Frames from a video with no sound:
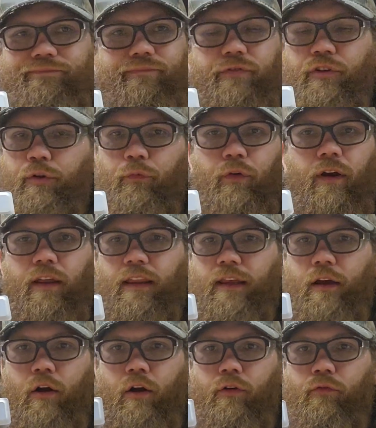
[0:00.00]

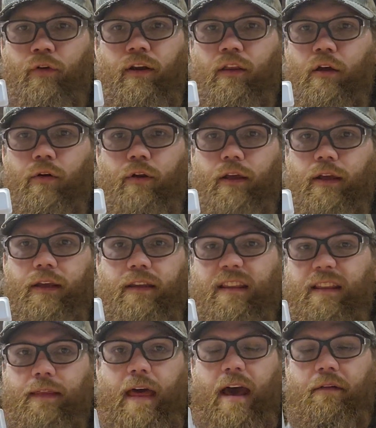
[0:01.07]
really aren't reloading
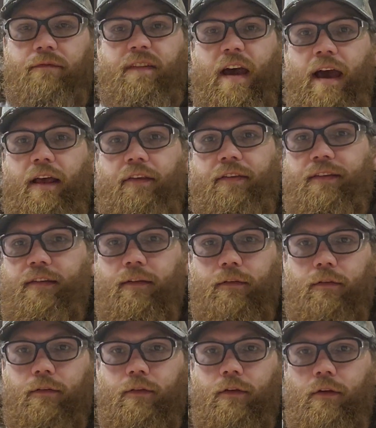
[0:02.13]
that fast
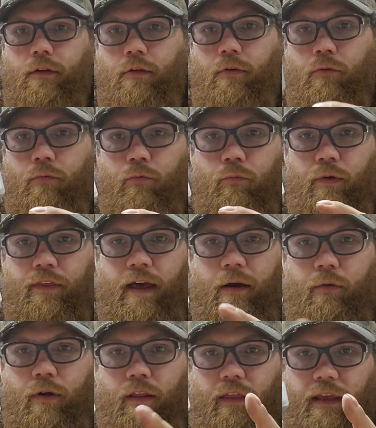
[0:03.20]

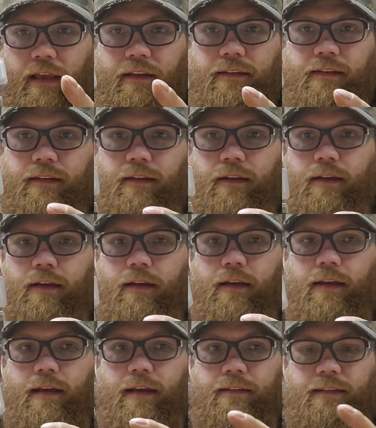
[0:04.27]
without one of these.
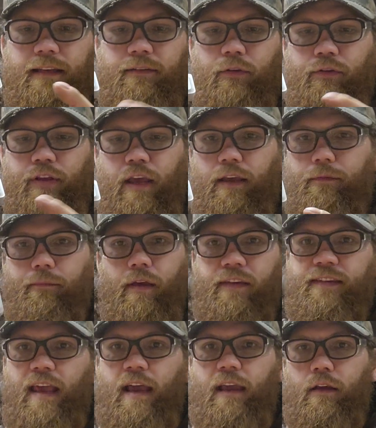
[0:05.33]
These will take a
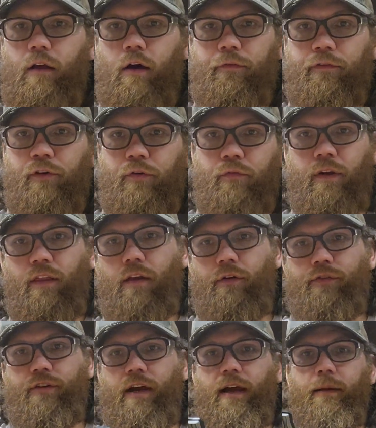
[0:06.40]
second off of your
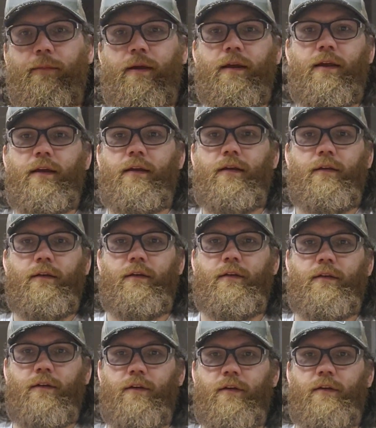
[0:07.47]
reload time.
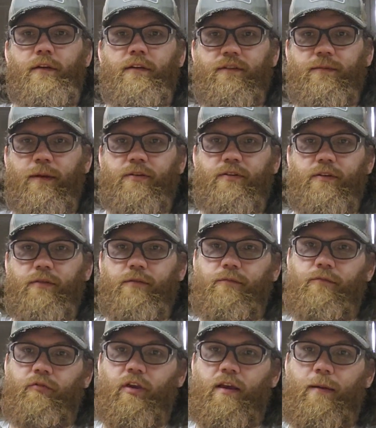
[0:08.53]
Especially,
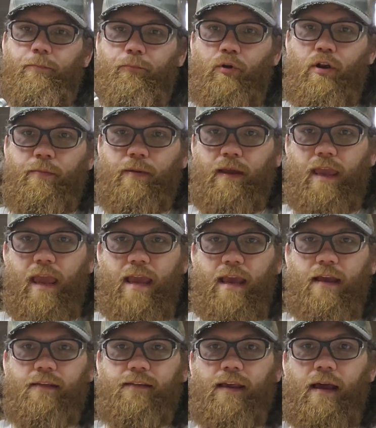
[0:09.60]
I got pretty big
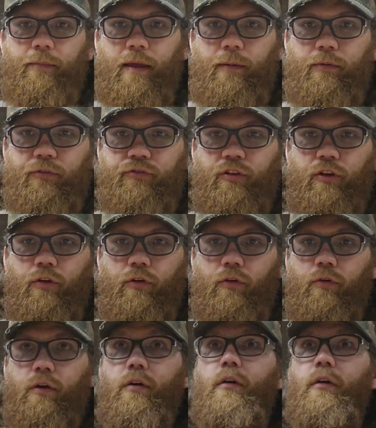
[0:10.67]
hands. I'm able to,